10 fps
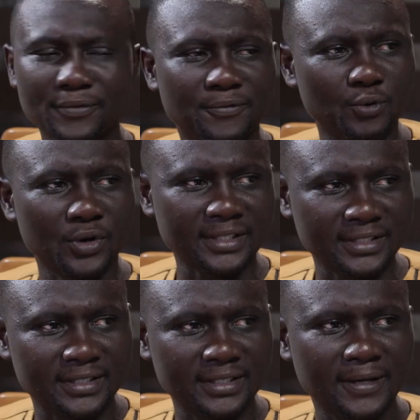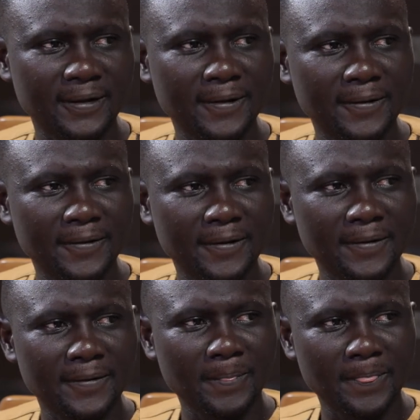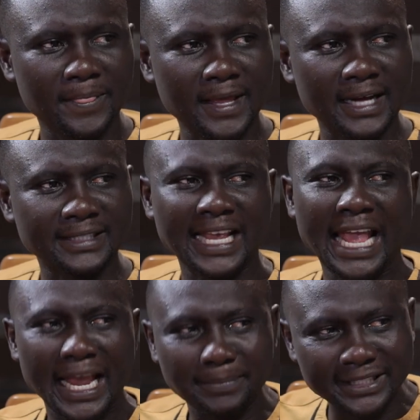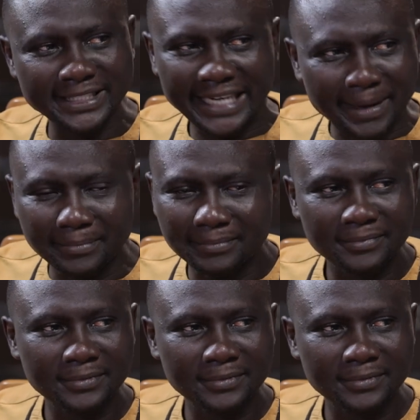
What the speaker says: influence that helped them?